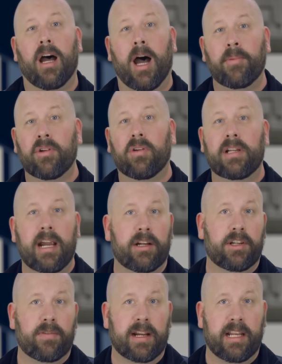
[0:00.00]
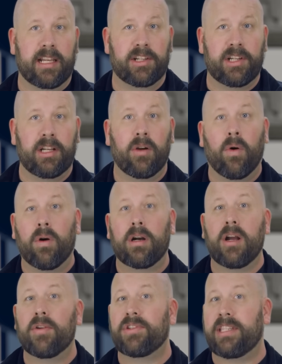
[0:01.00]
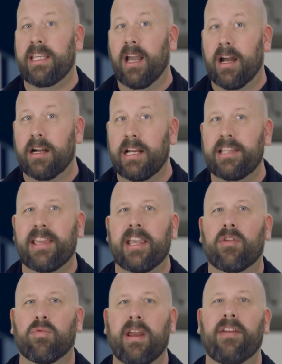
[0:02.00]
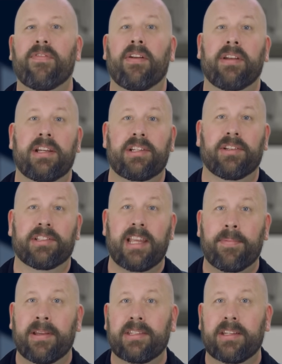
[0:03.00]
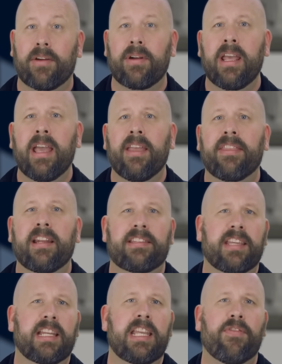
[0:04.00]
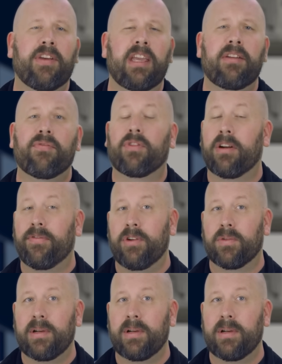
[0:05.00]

Optical character recognition, or OCR, is a great foundational stepping stone that is significant for a few